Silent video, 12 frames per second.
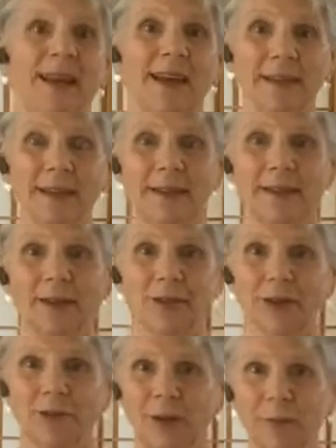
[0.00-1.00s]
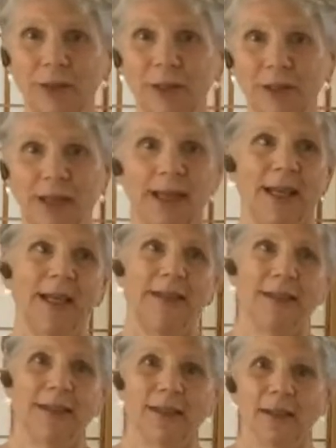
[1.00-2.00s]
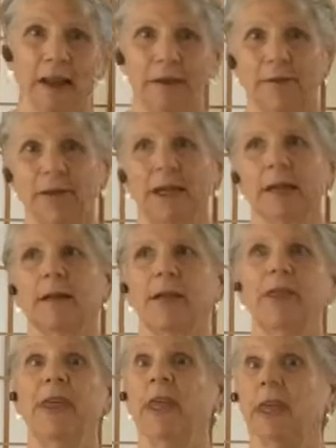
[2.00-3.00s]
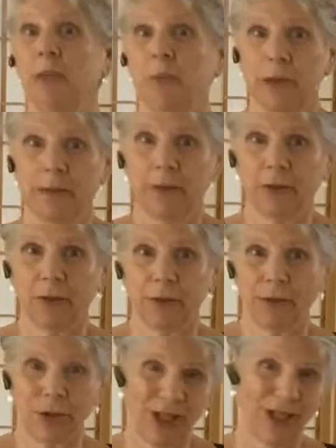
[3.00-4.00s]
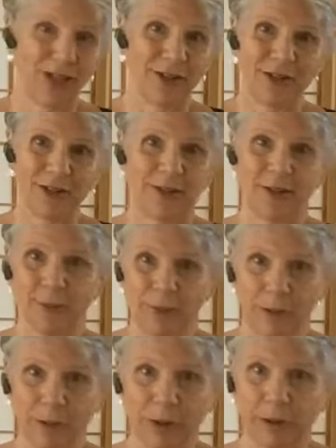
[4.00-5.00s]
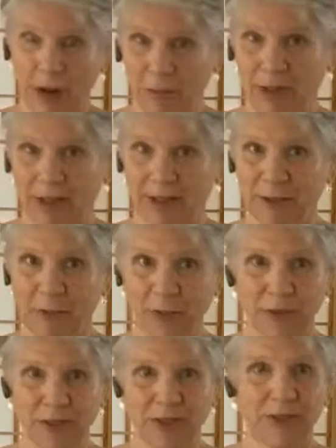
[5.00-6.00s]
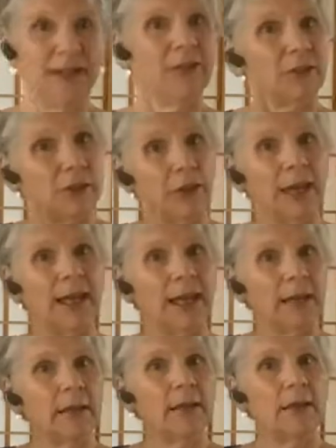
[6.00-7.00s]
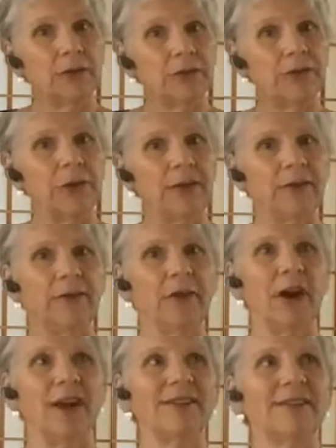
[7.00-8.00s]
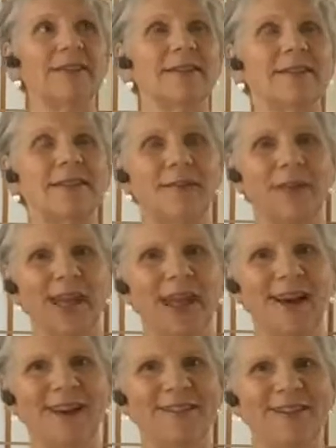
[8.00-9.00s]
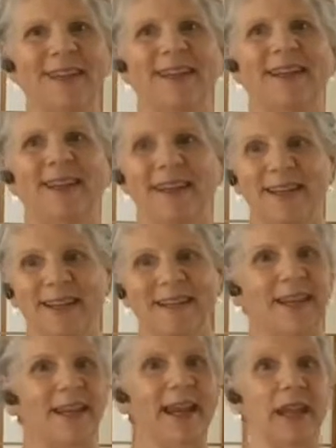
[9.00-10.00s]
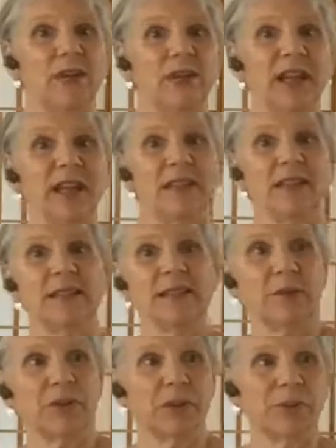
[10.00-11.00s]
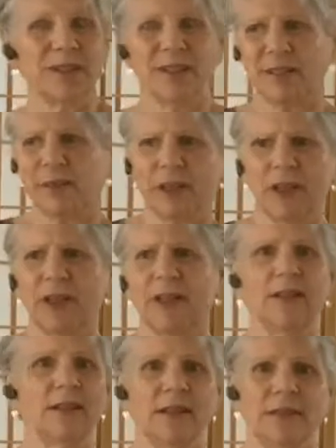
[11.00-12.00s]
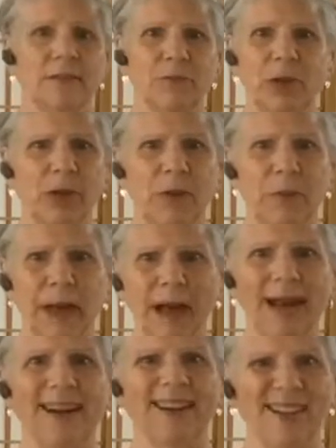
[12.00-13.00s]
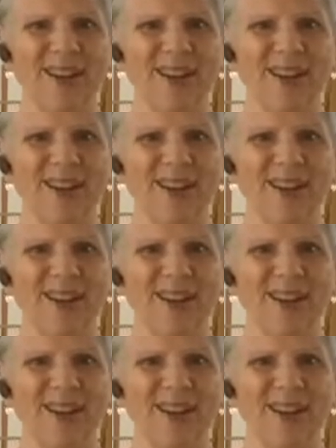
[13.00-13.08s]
and they start to grumble. And this is kind of like a theme in this whole 40 years, is the people grumbling to Moses. And so again, those are these thoughts that we have, saying, I don't like this, I wish it was different, can we go back,